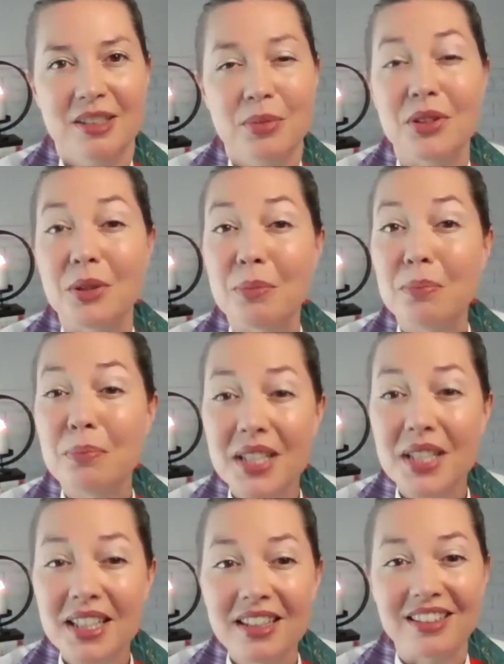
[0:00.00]
But the
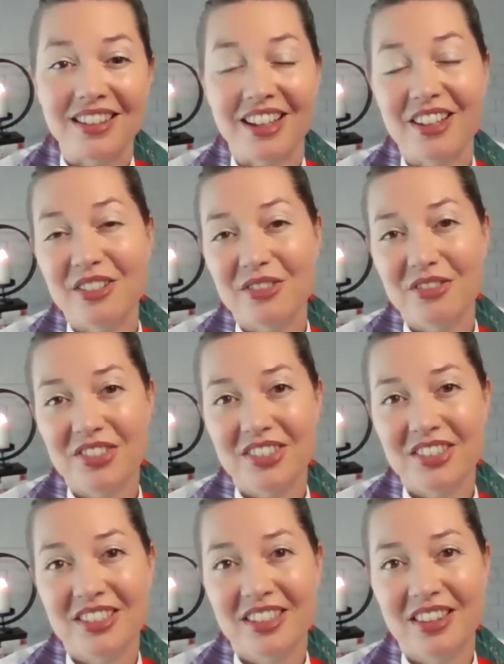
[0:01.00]
big love
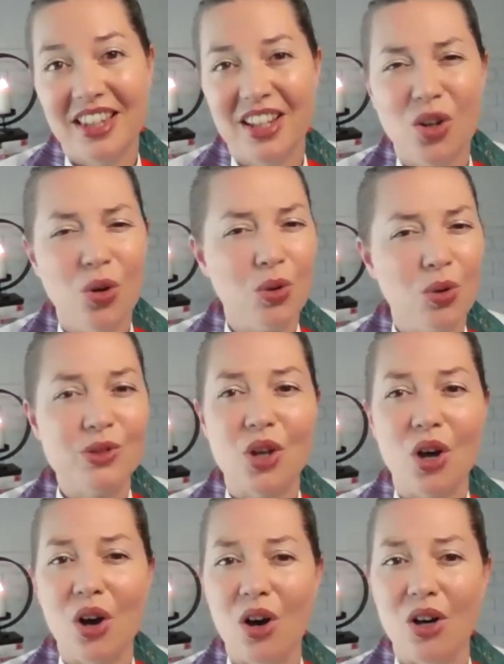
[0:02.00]
that holds
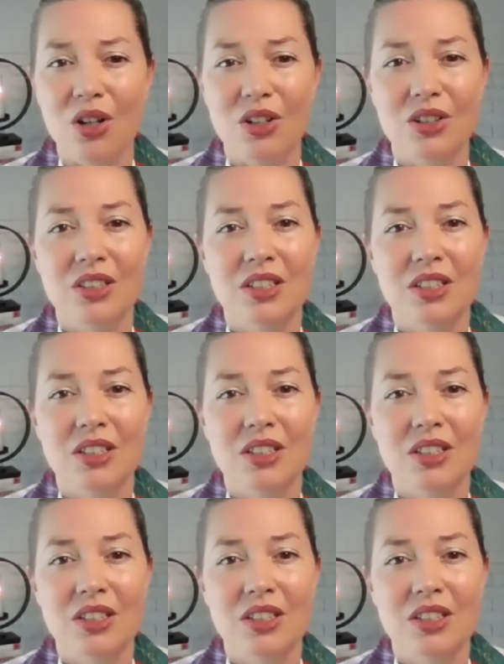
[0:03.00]
all